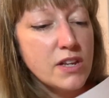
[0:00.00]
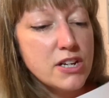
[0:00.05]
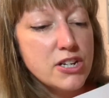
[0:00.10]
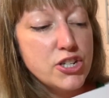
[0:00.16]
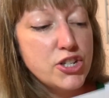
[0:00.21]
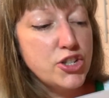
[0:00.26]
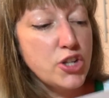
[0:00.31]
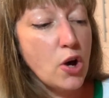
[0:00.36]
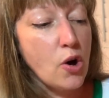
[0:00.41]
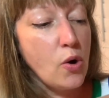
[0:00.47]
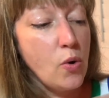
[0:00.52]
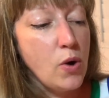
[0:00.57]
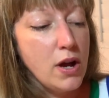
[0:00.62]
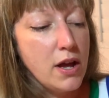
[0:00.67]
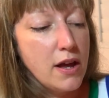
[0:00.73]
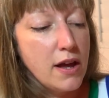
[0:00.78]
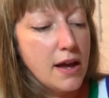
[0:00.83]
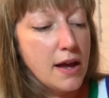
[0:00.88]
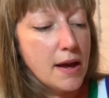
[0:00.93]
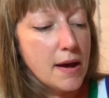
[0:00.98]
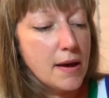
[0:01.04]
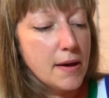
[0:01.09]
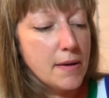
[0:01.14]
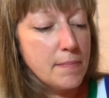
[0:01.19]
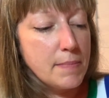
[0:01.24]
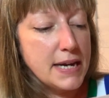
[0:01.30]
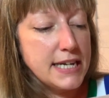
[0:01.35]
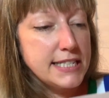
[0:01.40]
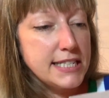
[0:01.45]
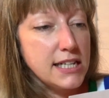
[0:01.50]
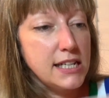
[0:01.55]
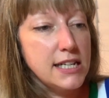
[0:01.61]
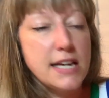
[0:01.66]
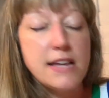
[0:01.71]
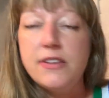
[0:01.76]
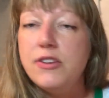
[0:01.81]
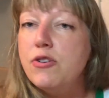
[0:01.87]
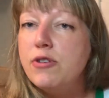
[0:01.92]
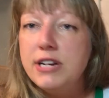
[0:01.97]
So
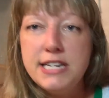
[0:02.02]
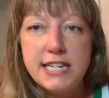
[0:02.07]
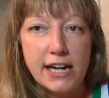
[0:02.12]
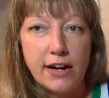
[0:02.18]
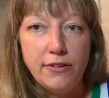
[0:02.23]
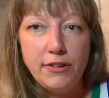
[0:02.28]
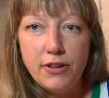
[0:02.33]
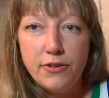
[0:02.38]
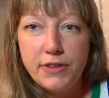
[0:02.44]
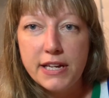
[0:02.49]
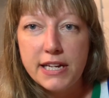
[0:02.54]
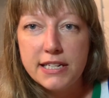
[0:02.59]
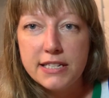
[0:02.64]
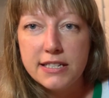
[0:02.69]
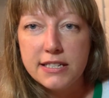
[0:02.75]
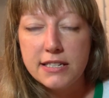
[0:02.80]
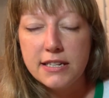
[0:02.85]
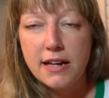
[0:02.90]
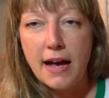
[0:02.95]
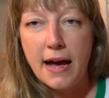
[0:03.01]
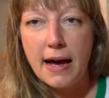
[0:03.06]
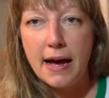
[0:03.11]
basically you can download this.